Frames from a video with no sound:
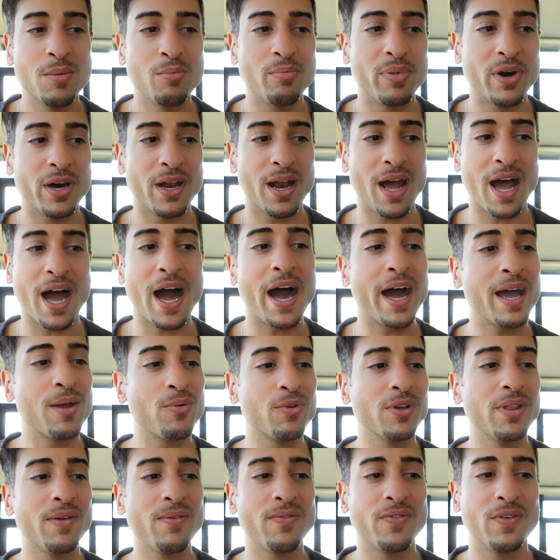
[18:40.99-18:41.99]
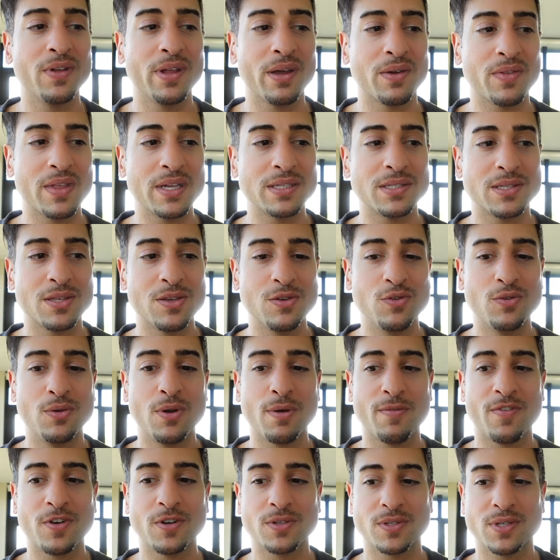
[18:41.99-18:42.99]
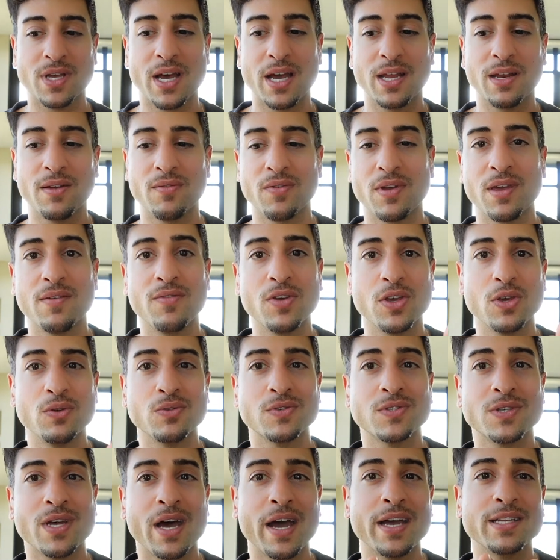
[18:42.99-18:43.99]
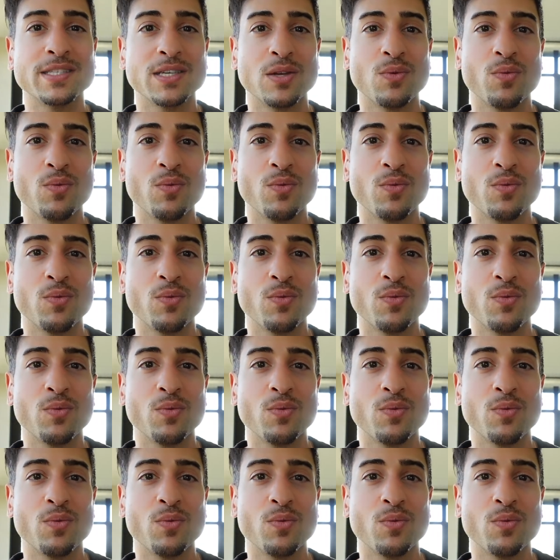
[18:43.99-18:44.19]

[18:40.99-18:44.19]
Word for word: But I really feel like that's the universe kind of giving you signs.